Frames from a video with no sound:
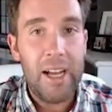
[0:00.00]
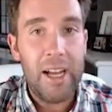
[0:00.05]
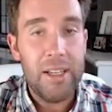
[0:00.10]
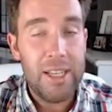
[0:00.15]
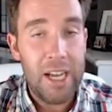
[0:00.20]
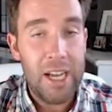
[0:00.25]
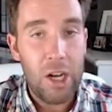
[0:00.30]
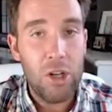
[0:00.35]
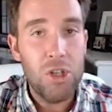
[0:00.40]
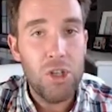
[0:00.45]

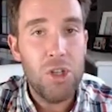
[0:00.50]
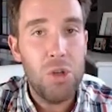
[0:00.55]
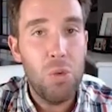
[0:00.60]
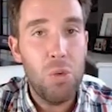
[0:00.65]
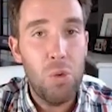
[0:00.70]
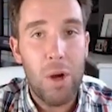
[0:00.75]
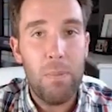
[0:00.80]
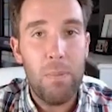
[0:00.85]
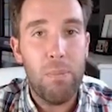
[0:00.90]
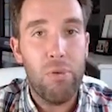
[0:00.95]
tells you
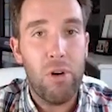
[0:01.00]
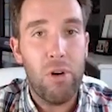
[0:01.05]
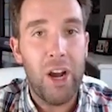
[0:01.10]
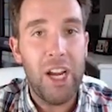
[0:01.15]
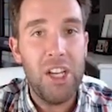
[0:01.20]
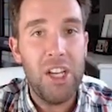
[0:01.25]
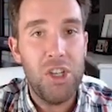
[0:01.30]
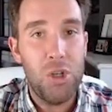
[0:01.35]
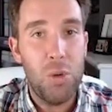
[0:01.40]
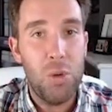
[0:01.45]
what
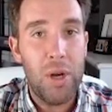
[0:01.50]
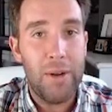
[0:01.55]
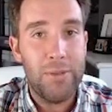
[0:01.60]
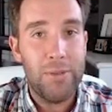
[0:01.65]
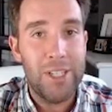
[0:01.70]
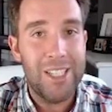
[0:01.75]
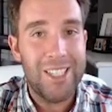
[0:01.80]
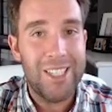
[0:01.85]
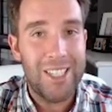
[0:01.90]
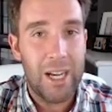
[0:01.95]
price you have
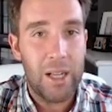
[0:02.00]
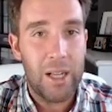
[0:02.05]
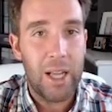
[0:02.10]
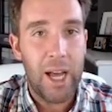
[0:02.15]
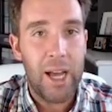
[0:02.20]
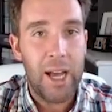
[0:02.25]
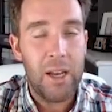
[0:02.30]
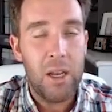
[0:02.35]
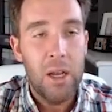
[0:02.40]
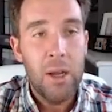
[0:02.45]
to sell
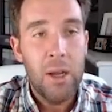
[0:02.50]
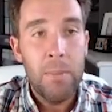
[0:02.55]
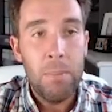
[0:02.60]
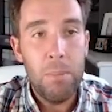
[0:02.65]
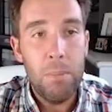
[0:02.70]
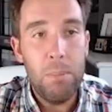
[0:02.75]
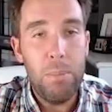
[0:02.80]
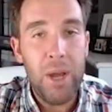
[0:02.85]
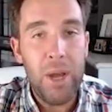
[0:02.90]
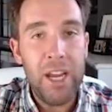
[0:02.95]
at
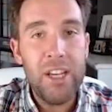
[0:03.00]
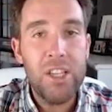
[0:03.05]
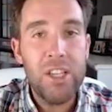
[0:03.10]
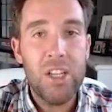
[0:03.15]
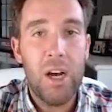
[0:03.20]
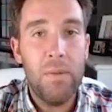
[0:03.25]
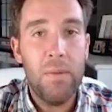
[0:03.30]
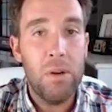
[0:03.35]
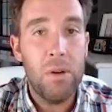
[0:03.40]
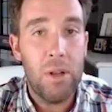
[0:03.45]
based
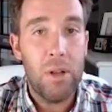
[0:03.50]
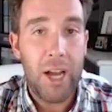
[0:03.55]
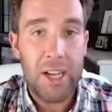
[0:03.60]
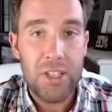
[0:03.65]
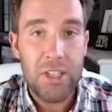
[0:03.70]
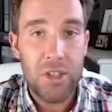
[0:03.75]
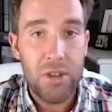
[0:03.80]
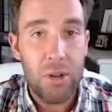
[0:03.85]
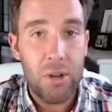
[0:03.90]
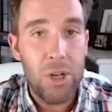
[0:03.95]
off your
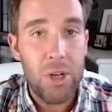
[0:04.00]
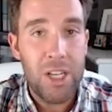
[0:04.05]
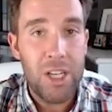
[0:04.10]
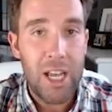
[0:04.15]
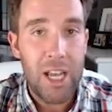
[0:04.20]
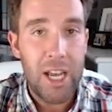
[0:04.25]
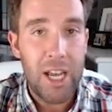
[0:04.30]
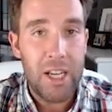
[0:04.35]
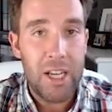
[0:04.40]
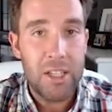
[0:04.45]
last 30
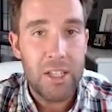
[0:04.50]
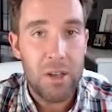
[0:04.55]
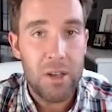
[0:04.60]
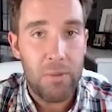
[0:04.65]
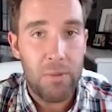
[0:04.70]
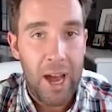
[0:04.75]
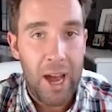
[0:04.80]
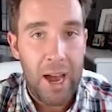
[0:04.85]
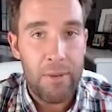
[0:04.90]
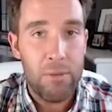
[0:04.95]
days
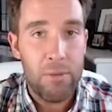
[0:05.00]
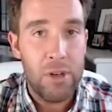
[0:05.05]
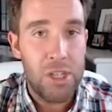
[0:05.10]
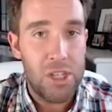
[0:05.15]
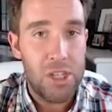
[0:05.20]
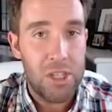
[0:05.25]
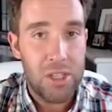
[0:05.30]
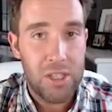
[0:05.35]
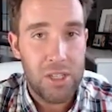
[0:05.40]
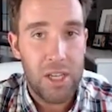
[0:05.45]
of
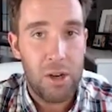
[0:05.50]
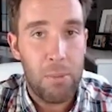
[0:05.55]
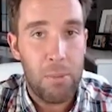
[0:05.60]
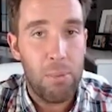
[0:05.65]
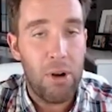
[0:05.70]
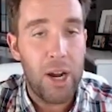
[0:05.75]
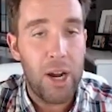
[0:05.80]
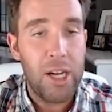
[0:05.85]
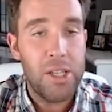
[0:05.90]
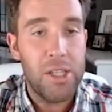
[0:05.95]
average sale
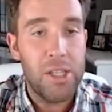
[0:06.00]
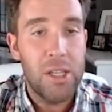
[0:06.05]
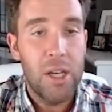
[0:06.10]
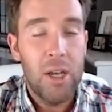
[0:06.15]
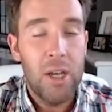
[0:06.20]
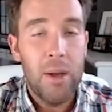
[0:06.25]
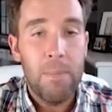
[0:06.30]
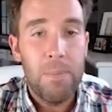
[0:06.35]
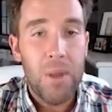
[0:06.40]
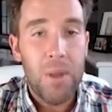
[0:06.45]
price.
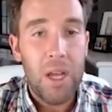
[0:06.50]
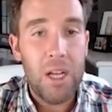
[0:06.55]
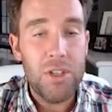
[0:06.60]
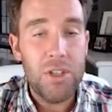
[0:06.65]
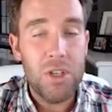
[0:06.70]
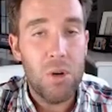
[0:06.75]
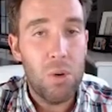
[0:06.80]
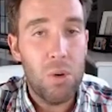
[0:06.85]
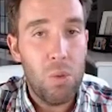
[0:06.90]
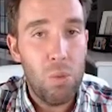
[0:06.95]
And
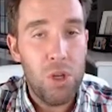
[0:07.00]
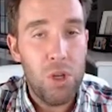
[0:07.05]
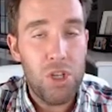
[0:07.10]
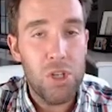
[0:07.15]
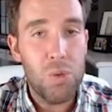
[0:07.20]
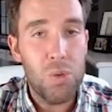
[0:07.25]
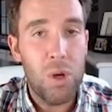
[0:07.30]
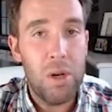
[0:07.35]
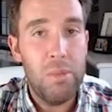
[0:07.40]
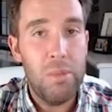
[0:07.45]
so we
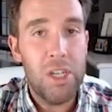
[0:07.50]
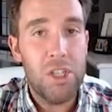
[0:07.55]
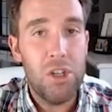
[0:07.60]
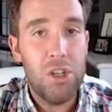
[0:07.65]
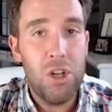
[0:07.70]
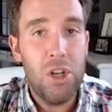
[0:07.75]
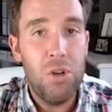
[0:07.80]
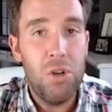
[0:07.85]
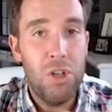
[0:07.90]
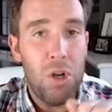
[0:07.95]
just want to make
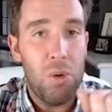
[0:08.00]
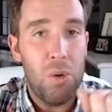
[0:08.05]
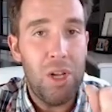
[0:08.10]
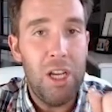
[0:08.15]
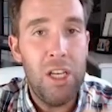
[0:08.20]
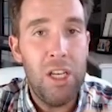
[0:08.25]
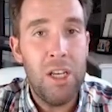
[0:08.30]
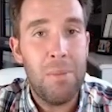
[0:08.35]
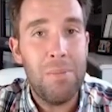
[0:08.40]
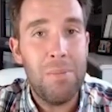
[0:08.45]
sure you don't
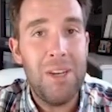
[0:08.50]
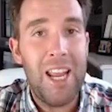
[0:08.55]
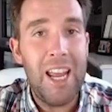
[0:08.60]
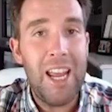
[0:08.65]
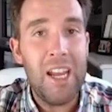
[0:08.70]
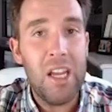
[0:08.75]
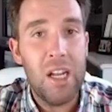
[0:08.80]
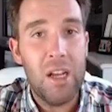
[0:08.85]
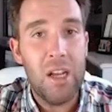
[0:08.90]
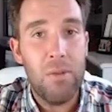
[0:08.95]
end up
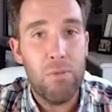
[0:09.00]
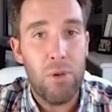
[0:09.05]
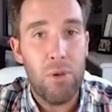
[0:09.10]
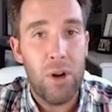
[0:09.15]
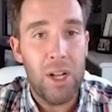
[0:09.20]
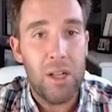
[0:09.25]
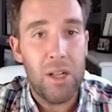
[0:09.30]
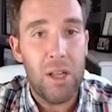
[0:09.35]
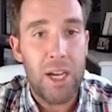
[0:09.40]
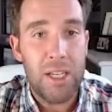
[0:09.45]
negative
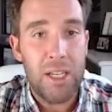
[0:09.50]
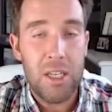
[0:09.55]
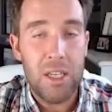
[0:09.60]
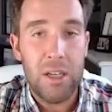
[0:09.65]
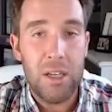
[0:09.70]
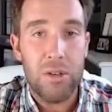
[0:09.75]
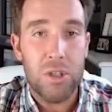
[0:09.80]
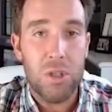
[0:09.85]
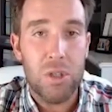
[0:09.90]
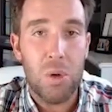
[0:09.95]
running lightning
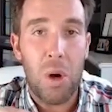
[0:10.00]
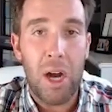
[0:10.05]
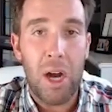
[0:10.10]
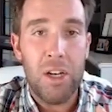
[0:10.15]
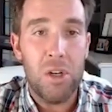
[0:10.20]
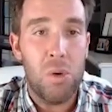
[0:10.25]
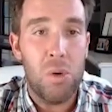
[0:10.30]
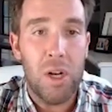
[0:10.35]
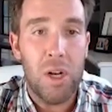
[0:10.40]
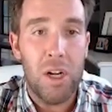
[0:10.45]
deals. So I
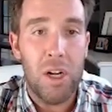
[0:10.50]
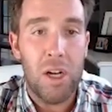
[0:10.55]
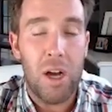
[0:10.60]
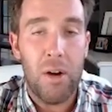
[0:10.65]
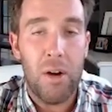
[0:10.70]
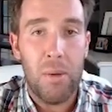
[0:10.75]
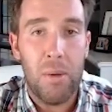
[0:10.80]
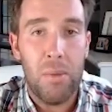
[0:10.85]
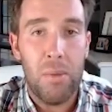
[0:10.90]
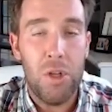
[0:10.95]
don't
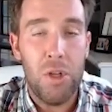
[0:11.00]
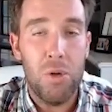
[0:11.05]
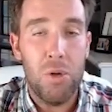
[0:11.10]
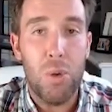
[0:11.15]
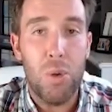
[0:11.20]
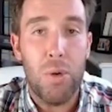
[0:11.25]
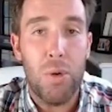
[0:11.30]
want you to